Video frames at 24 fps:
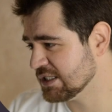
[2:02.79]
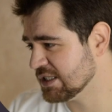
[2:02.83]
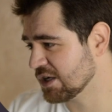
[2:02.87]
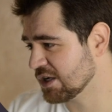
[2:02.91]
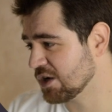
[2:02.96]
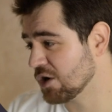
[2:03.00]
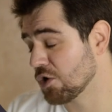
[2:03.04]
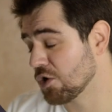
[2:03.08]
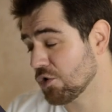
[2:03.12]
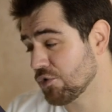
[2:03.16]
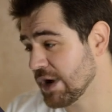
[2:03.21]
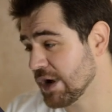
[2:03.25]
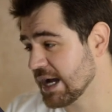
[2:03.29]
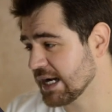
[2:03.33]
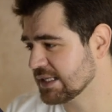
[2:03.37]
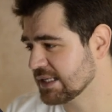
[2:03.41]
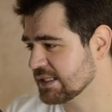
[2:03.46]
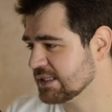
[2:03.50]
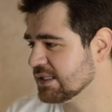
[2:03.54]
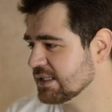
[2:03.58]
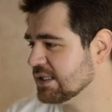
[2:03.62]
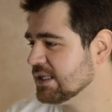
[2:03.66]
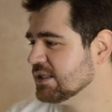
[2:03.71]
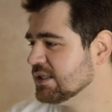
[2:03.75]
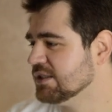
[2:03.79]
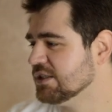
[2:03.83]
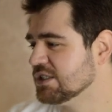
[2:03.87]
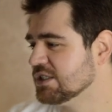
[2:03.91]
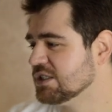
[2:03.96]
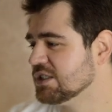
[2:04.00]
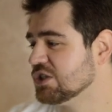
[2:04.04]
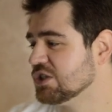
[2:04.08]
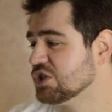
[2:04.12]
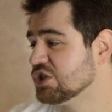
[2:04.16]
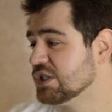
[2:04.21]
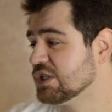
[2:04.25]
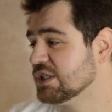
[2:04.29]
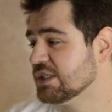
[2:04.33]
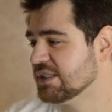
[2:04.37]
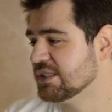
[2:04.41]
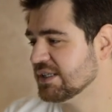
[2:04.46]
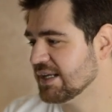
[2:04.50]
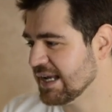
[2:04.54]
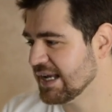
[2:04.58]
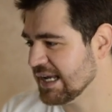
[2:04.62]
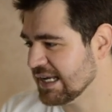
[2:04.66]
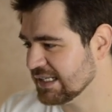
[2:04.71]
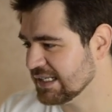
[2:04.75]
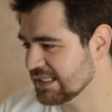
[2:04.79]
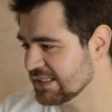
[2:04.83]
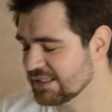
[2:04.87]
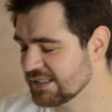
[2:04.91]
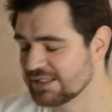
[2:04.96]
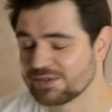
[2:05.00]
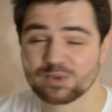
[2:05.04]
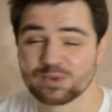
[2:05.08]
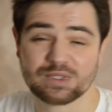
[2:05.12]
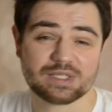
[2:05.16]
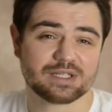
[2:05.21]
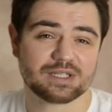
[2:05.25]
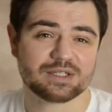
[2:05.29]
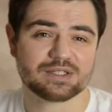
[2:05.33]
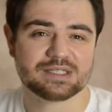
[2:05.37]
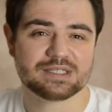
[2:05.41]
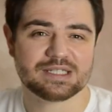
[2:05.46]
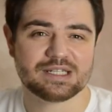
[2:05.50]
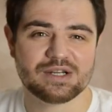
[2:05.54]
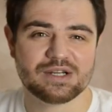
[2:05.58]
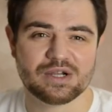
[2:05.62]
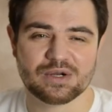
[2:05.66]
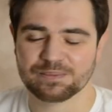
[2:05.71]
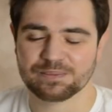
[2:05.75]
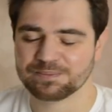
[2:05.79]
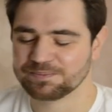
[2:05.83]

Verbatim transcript: a correct decision, and we're gonna continue.